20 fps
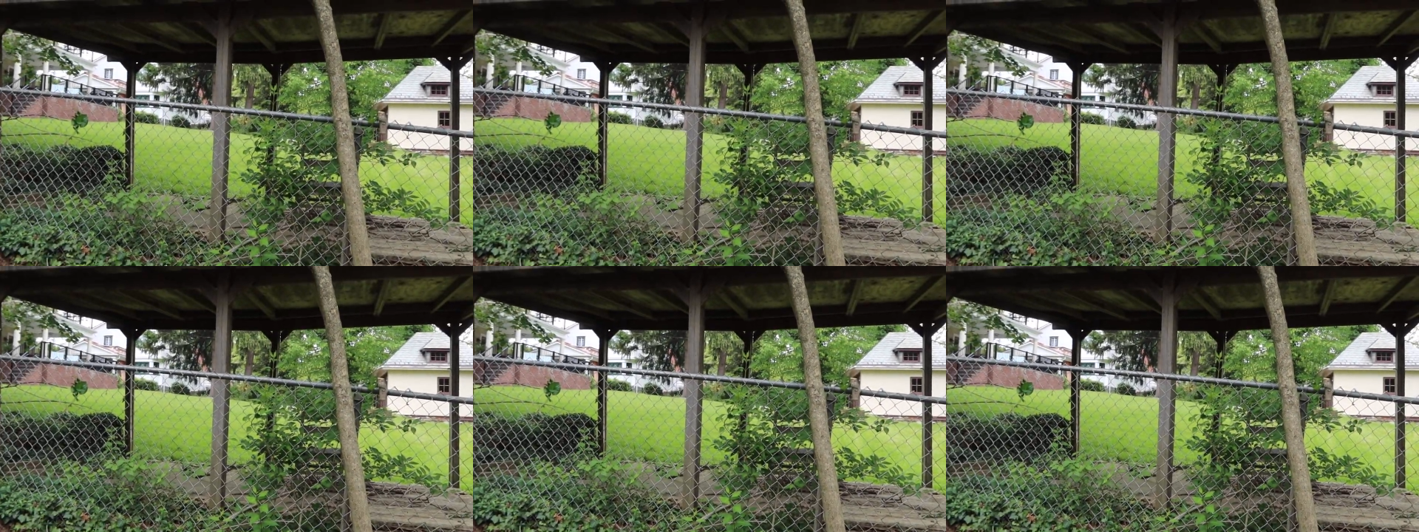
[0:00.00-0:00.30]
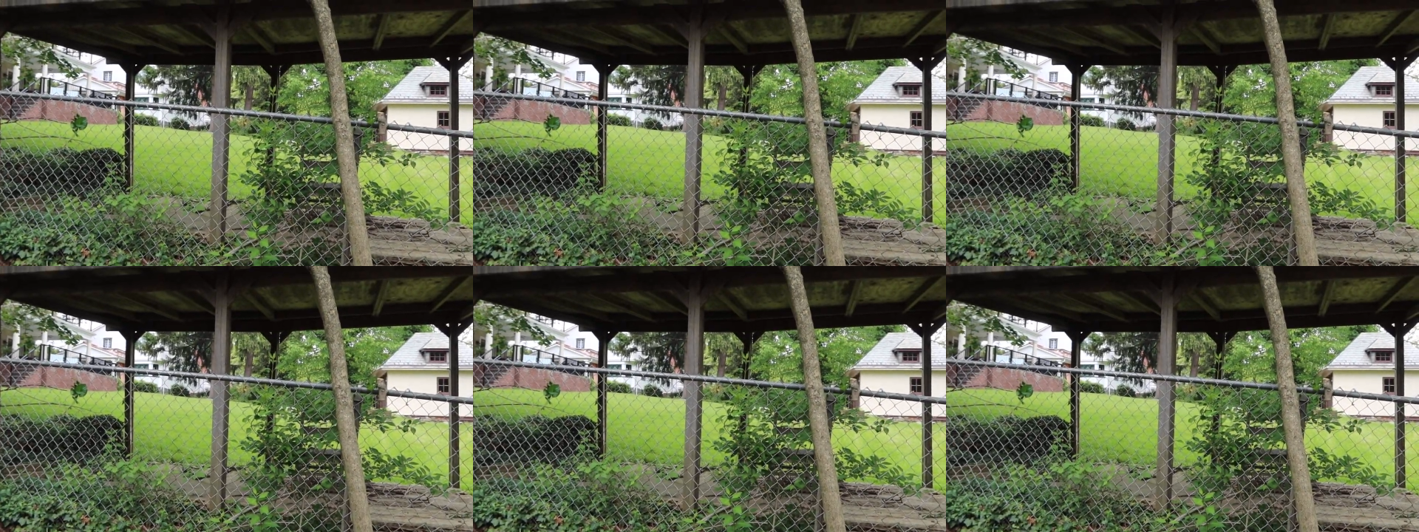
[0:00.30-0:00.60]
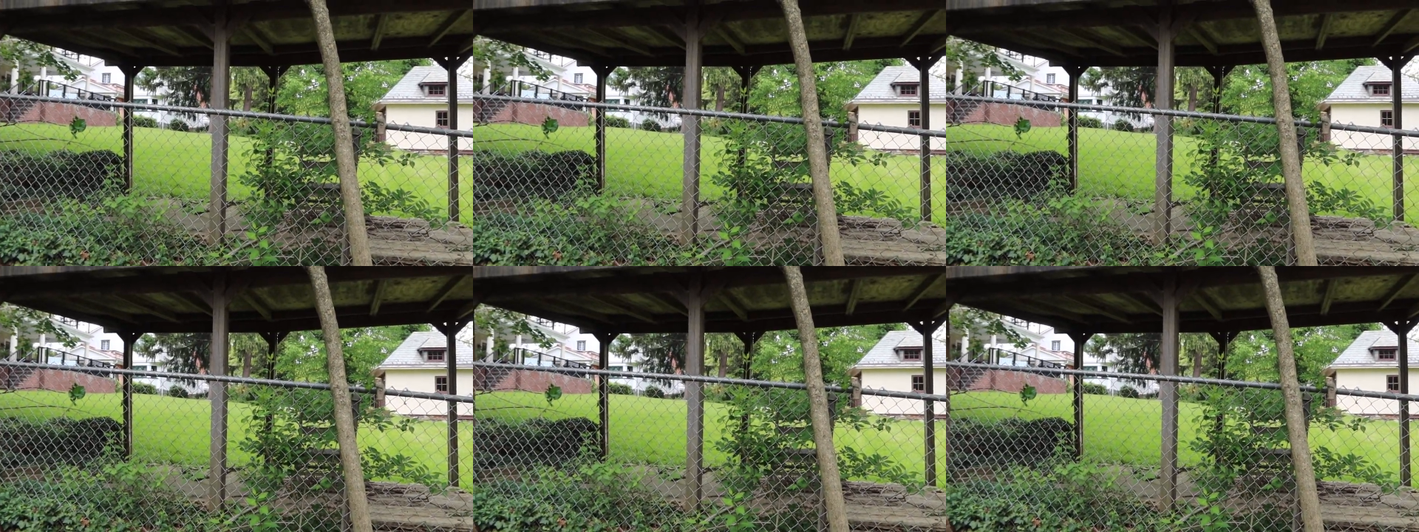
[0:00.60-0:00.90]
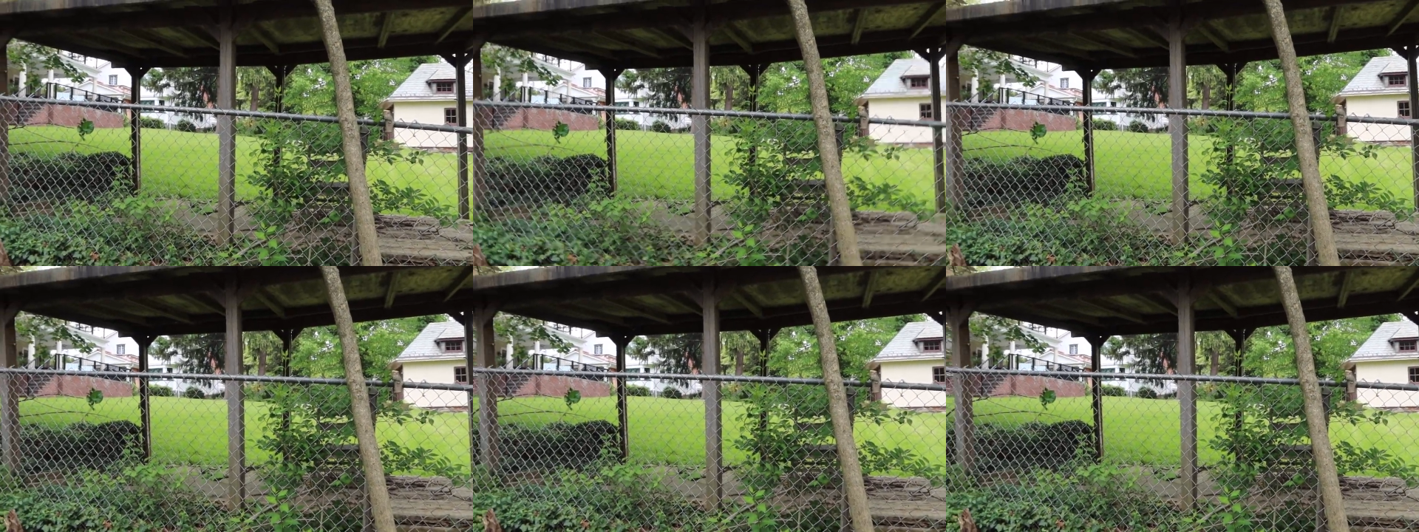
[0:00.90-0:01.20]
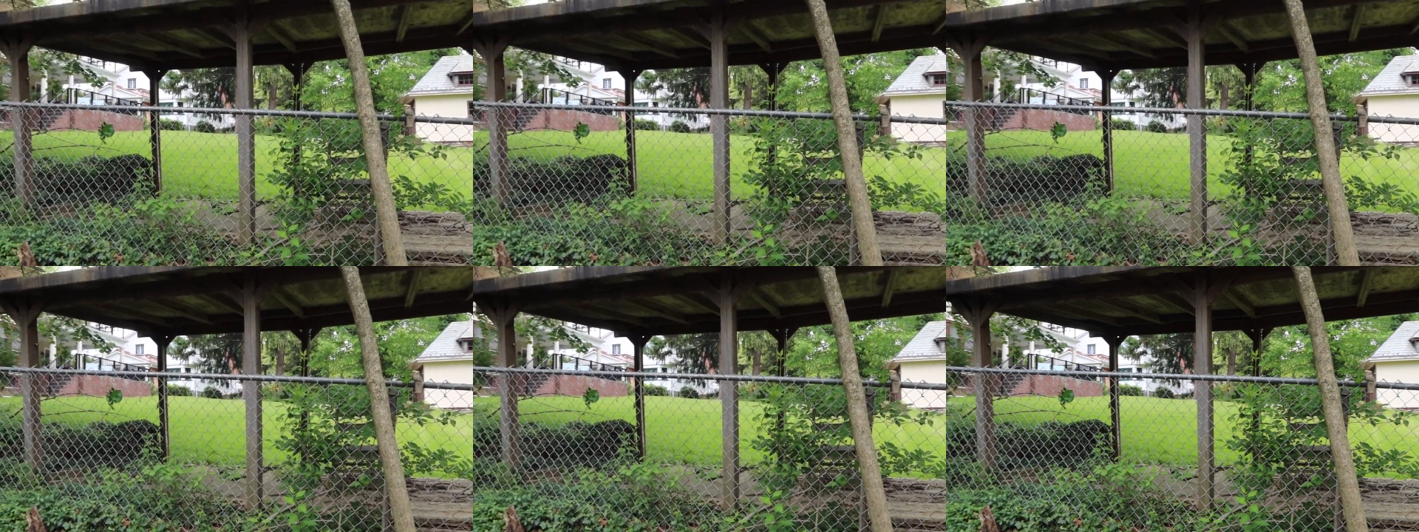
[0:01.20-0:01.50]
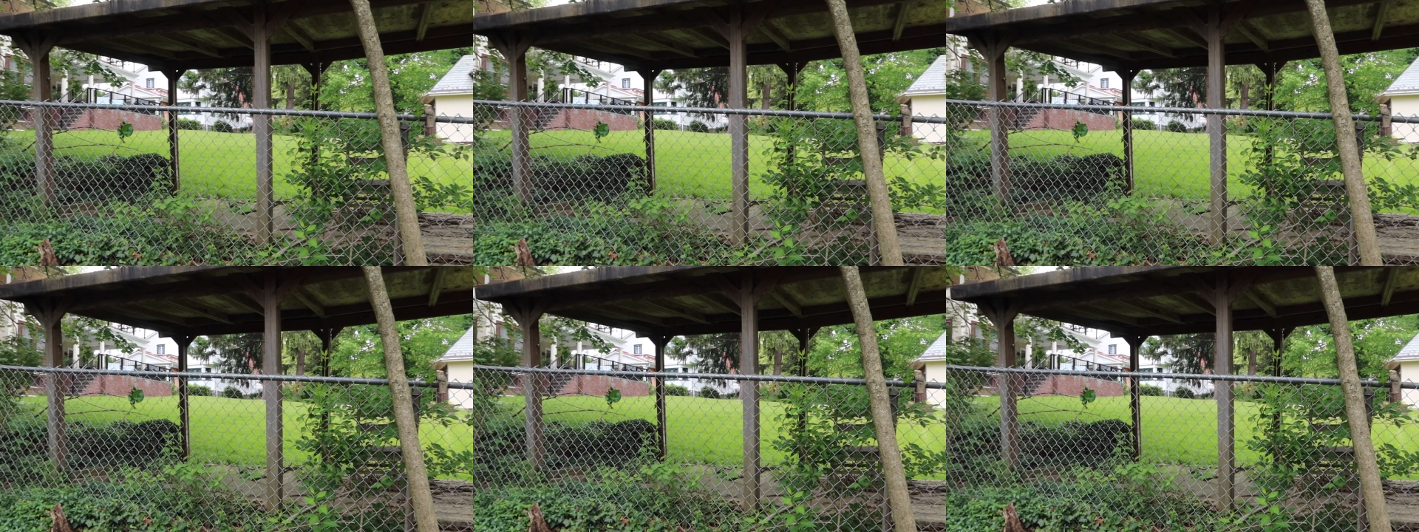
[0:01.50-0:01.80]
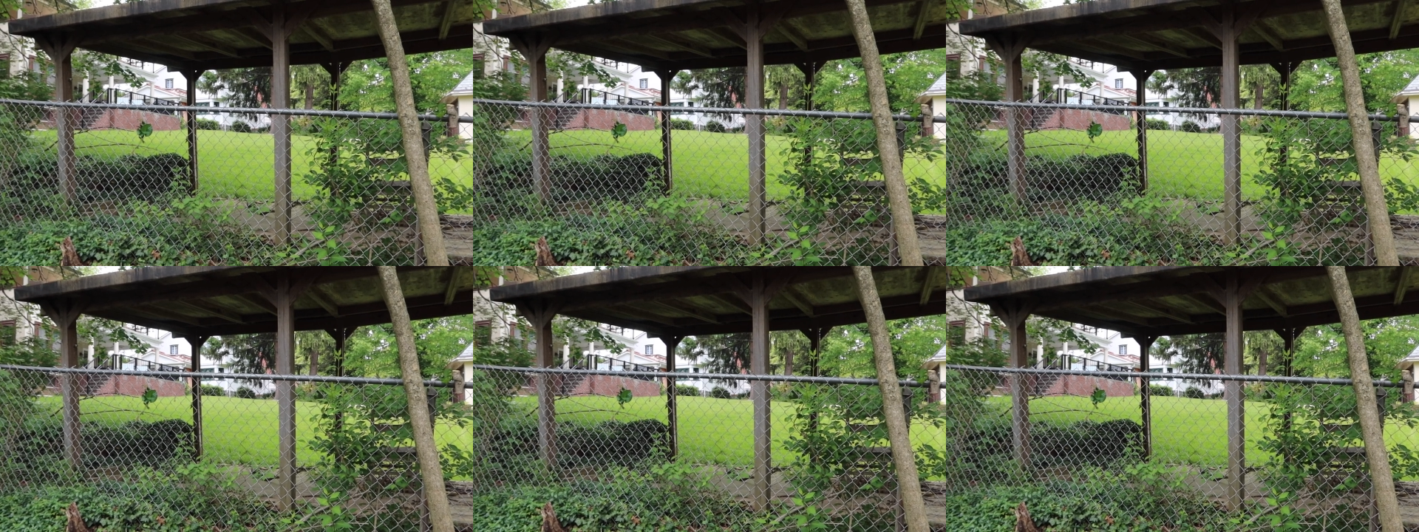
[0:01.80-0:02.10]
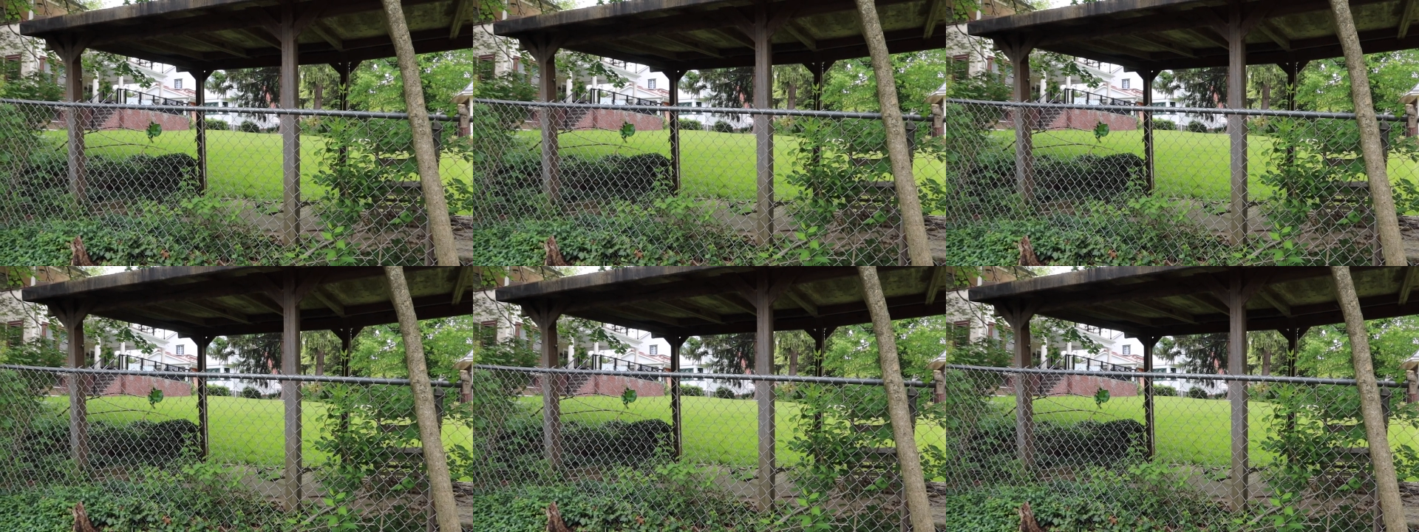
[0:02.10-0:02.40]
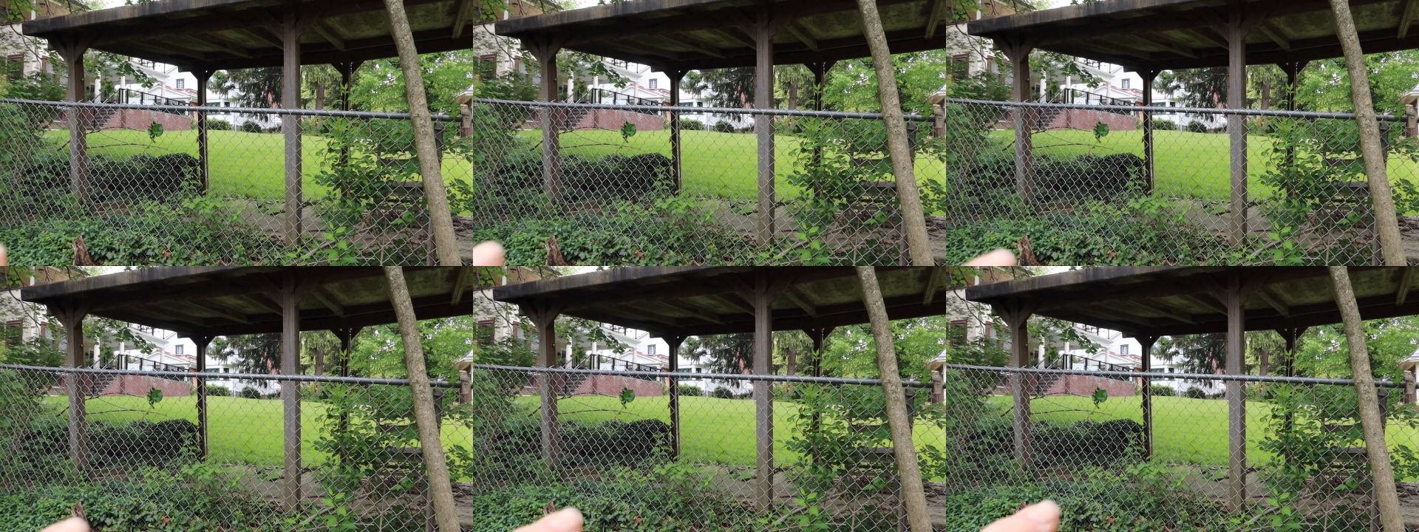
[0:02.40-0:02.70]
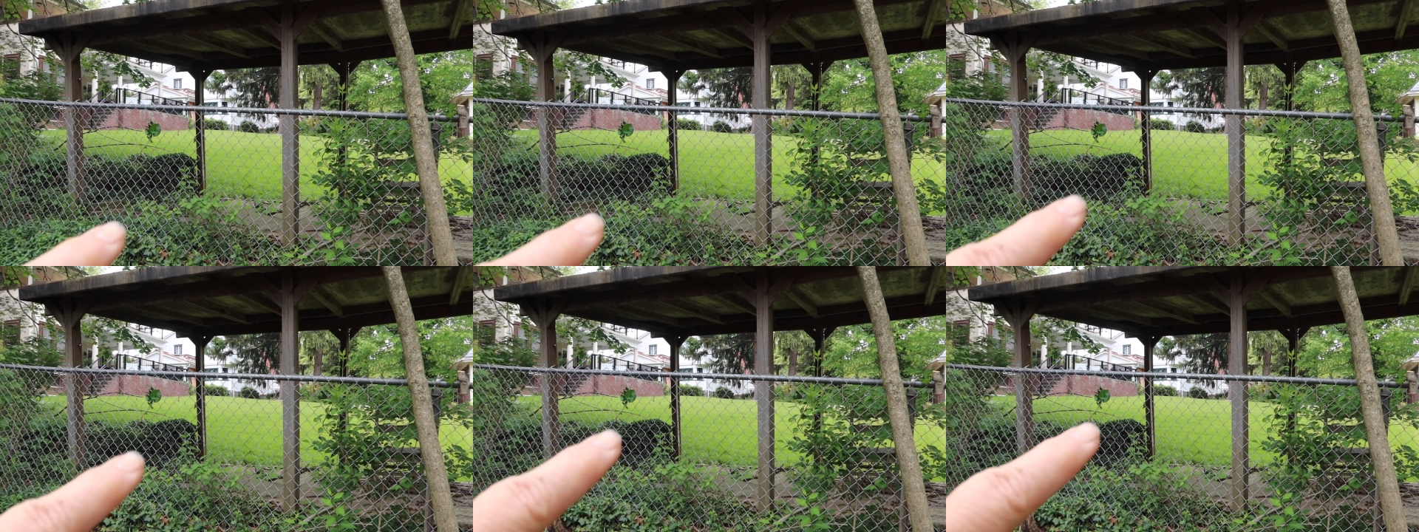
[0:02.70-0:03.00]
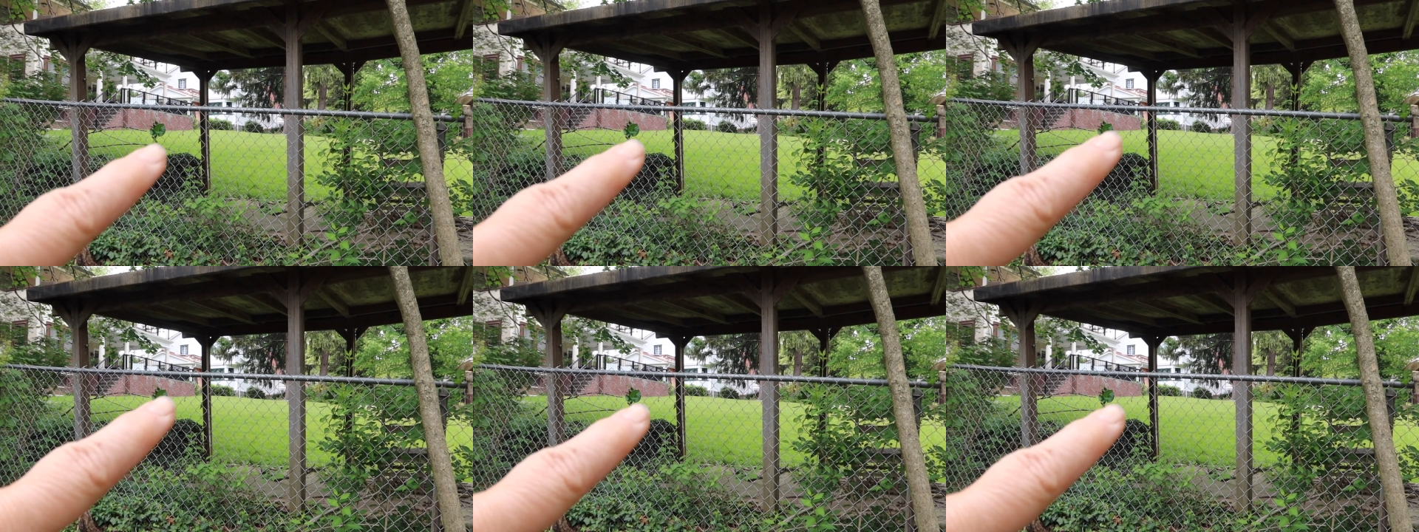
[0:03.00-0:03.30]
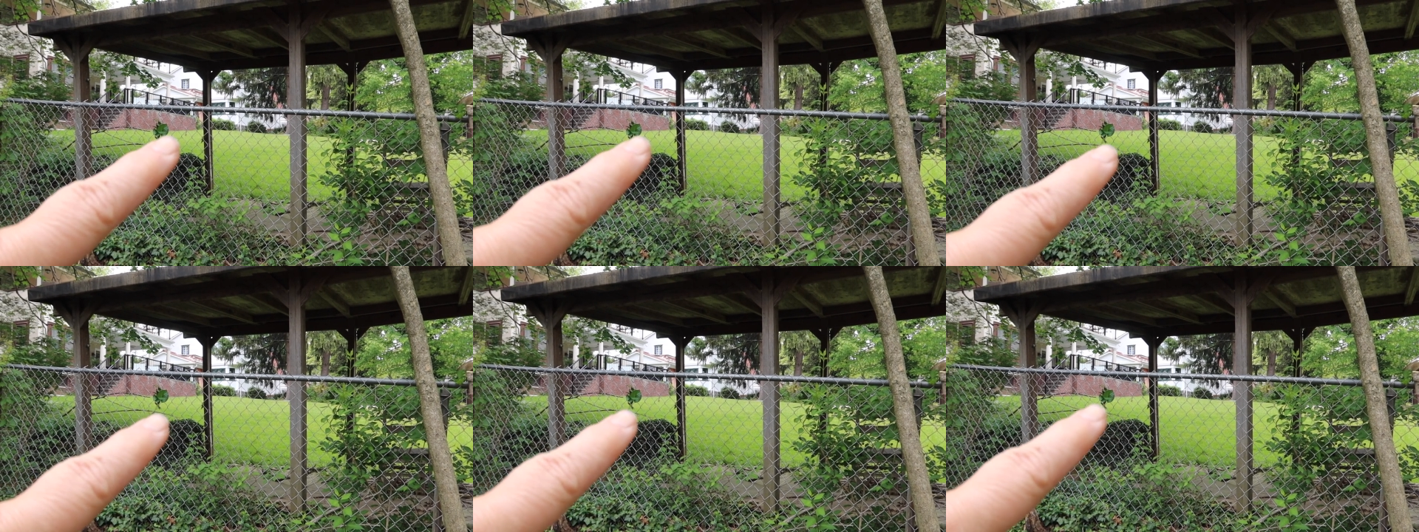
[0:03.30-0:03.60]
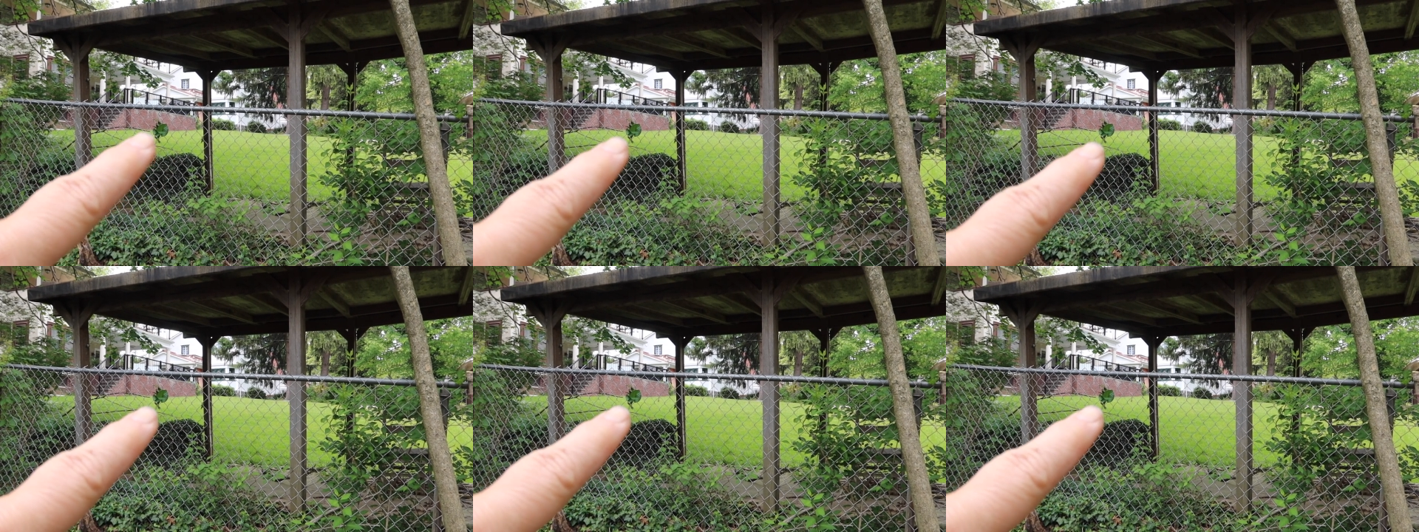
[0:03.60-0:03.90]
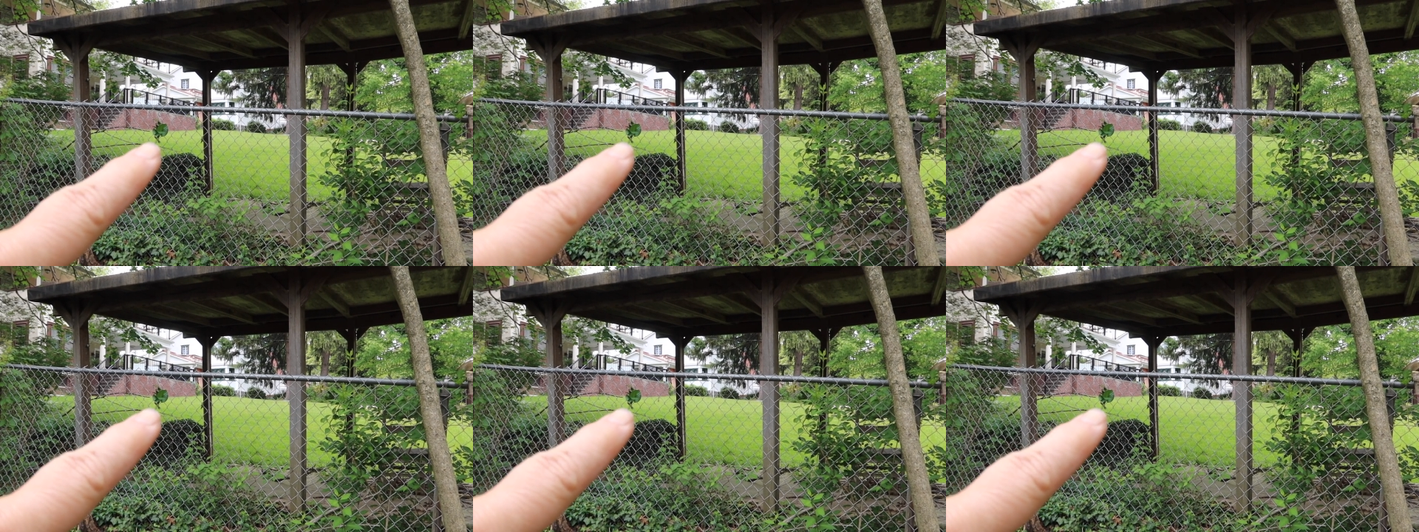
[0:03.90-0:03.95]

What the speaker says: (no speaker visible)